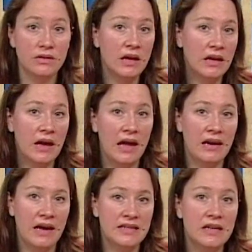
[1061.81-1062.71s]

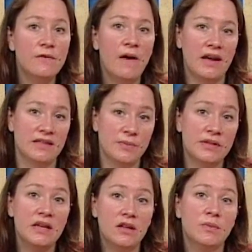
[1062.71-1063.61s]
identify some
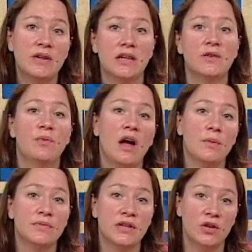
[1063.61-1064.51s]
single objective
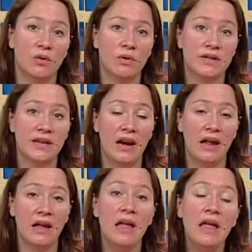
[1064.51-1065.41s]
problems in your work setting.